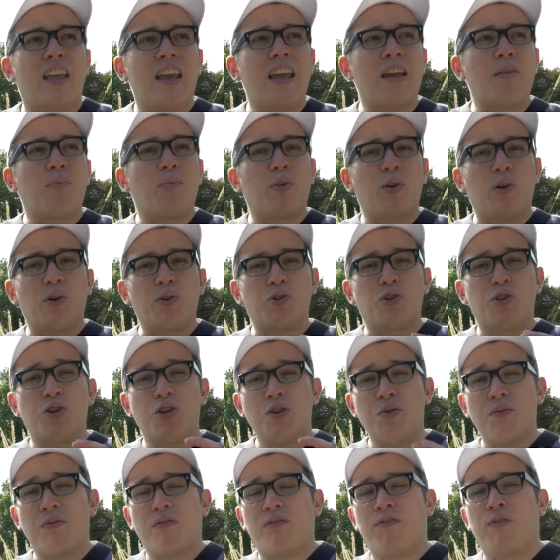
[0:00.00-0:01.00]
It will
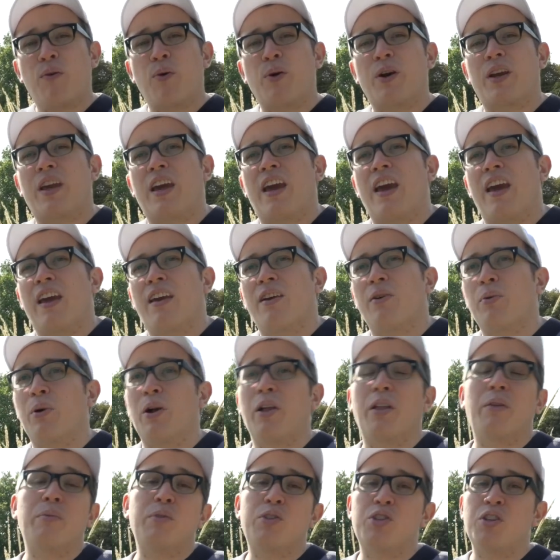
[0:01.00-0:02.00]
shoot 4K,
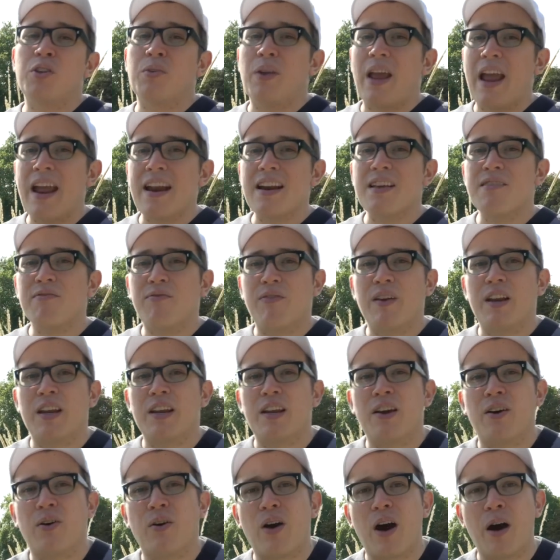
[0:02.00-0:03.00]
well, it will shoot any
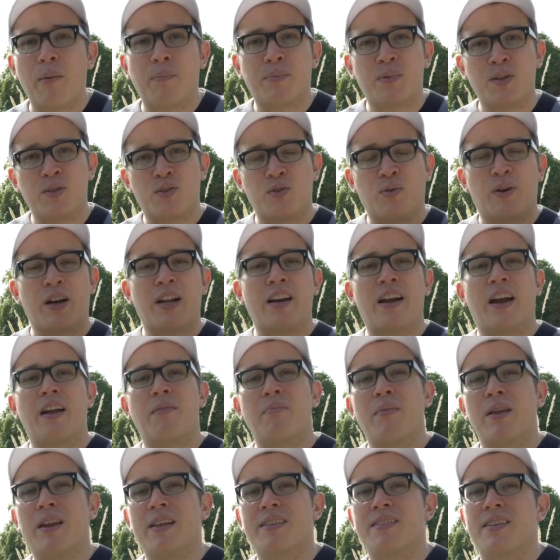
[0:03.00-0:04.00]
video up to
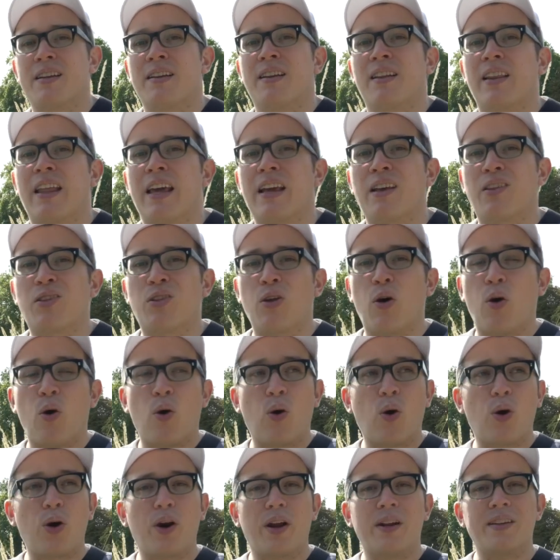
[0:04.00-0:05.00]
29 minutes in length
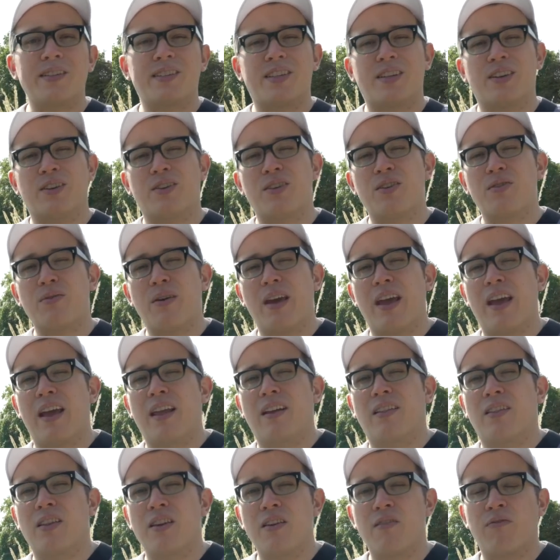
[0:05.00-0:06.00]
or until you
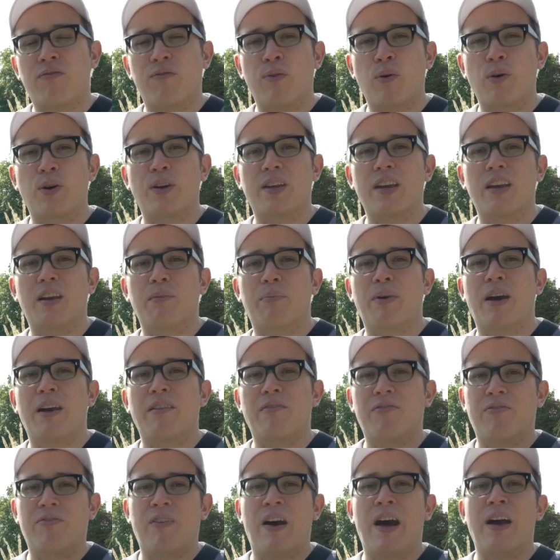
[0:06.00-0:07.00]
hit the 4
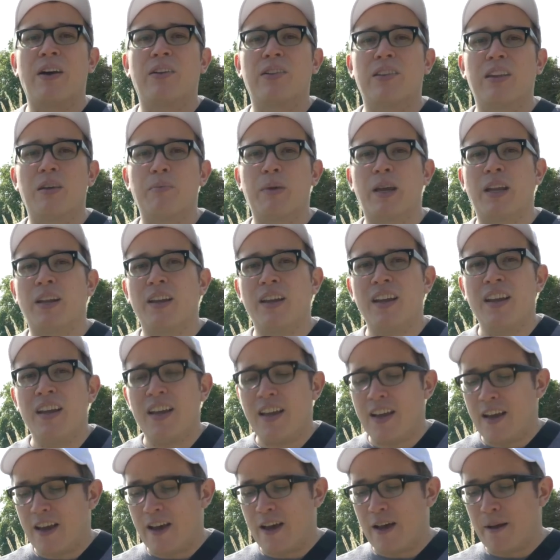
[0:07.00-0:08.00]
GB file limit.
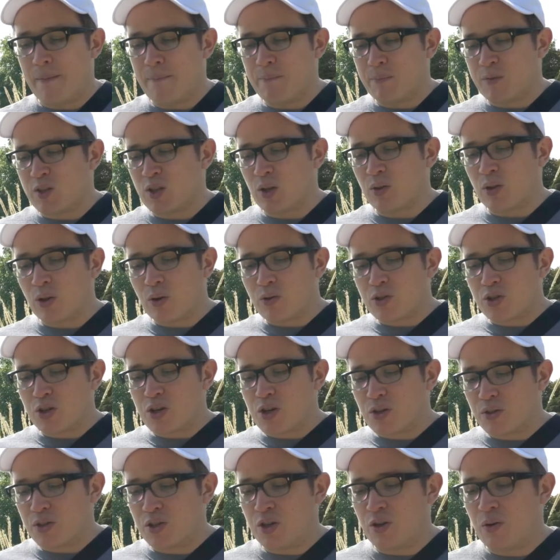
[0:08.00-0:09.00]
So those are
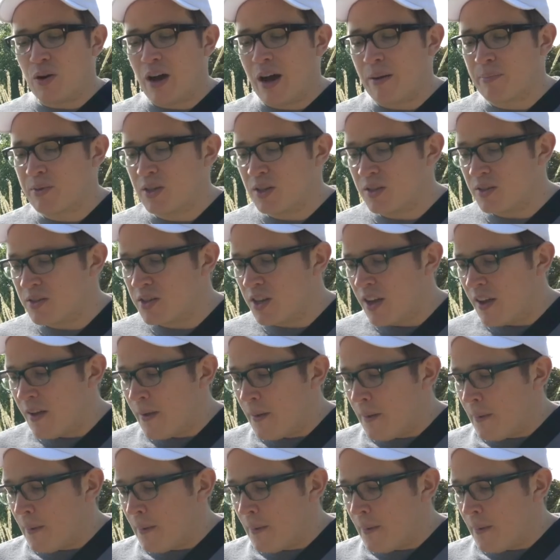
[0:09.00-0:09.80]
your two options.